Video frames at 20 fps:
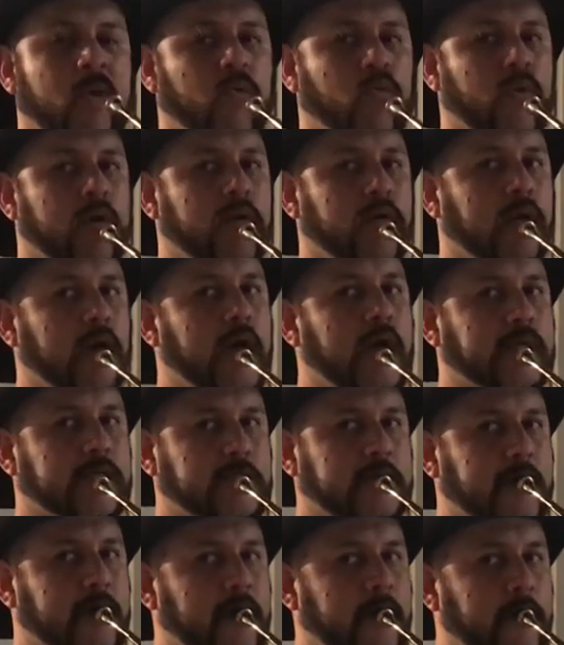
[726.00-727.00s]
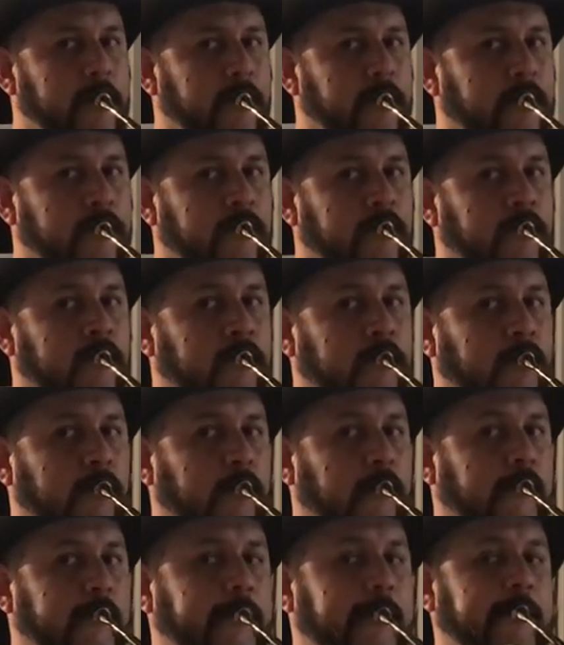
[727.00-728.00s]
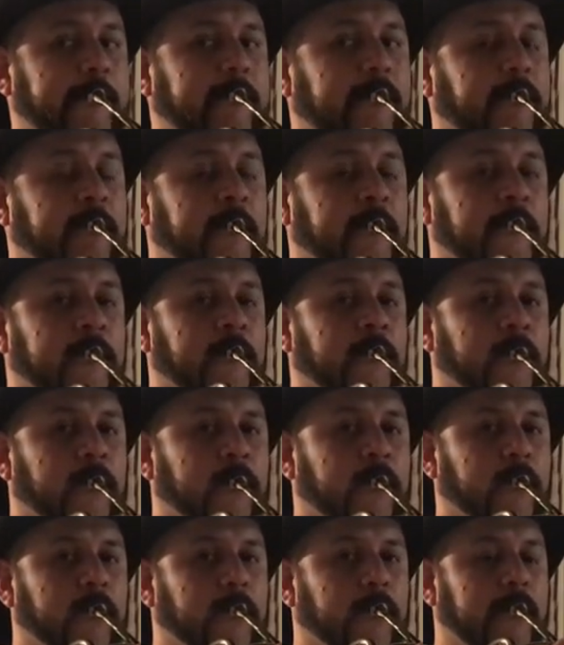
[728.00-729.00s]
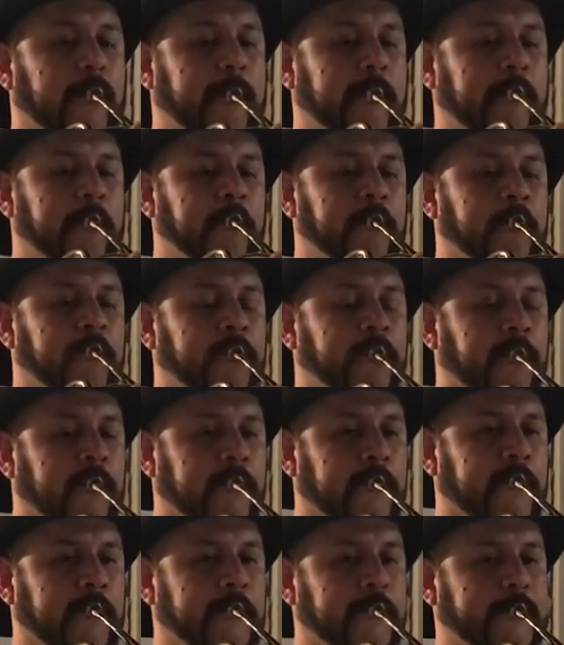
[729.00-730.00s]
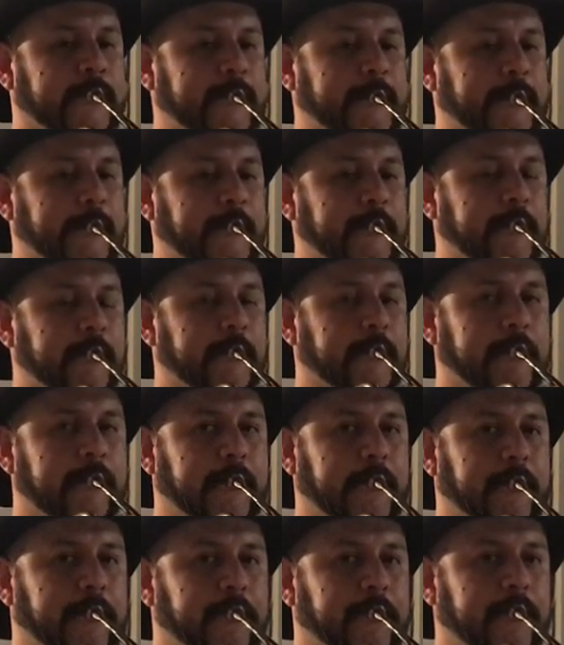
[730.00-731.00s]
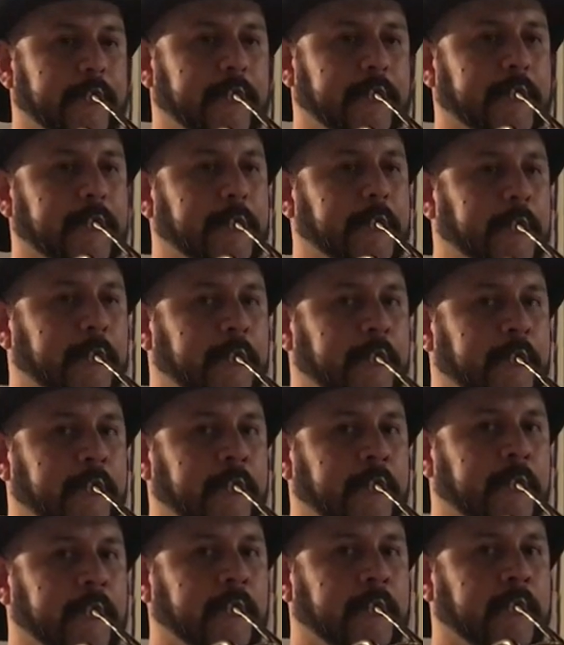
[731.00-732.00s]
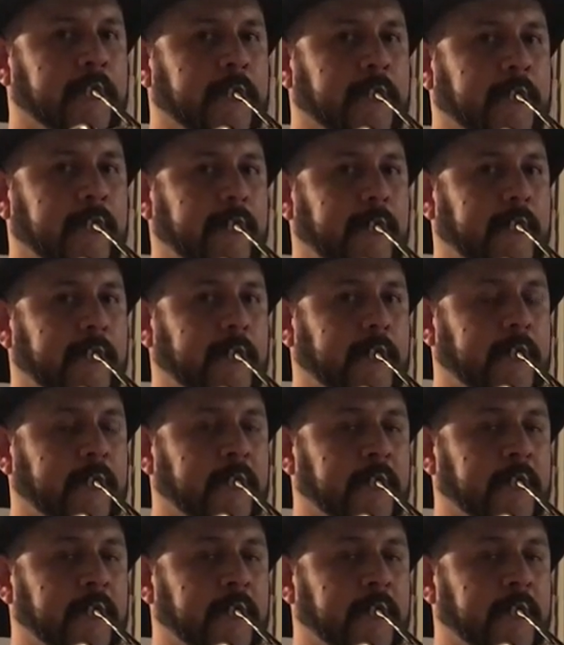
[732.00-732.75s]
One last time, and 1, 2, here we go, and